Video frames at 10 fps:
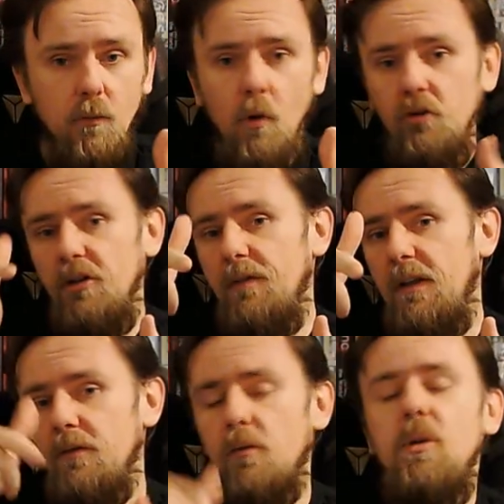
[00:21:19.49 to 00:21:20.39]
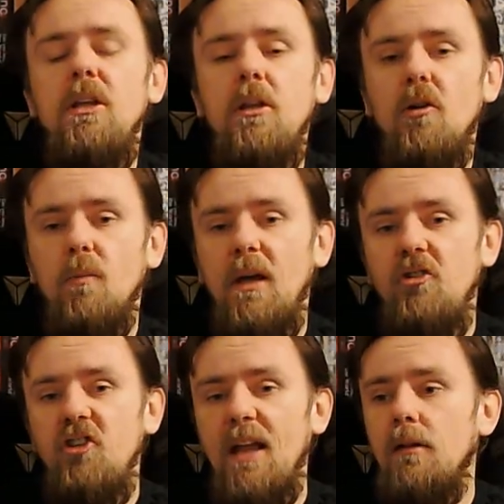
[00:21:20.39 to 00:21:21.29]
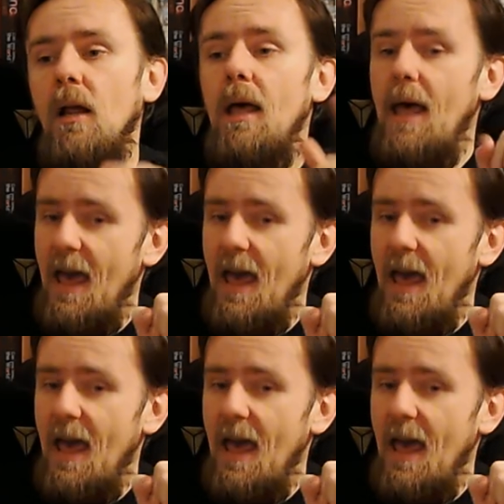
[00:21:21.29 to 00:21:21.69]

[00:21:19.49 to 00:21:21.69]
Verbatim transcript: watching, thanks for being here on my channel,